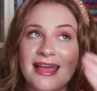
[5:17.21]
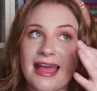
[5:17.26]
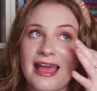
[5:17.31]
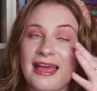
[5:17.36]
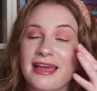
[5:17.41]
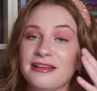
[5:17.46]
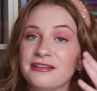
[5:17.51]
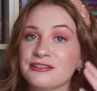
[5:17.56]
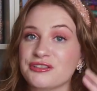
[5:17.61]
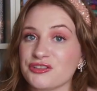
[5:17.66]

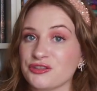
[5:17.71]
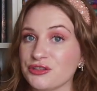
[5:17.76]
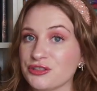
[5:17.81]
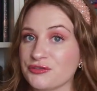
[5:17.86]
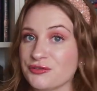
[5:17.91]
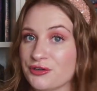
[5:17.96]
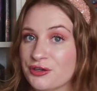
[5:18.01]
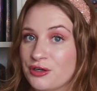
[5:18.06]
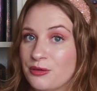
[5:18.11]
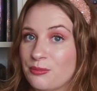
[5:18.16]
and
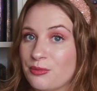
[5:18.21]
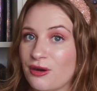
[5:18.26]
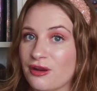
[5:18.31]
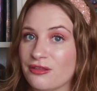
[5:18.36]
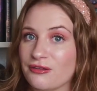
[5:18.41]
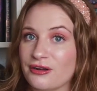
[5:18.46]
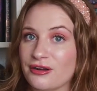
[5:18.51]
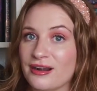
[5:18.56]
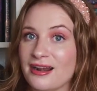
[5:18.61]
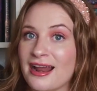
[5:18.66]
search for her
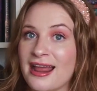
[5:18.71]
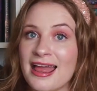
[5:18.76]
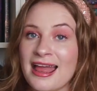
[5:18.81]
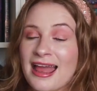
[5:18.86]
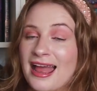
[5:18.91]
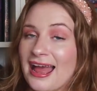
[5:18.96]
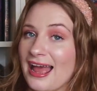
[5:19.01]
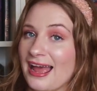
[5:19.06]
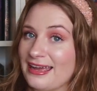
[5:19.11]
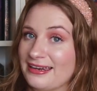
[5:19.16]
brother
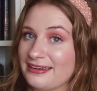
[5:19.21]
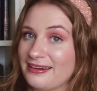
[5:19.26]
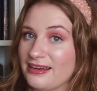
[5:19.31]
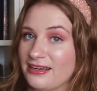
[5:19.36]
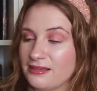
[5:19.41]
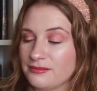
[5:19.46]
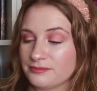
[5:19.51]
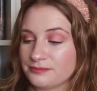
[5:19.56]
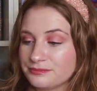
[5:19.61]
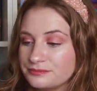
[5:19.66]
at
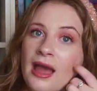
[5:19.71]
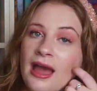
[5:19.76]
night.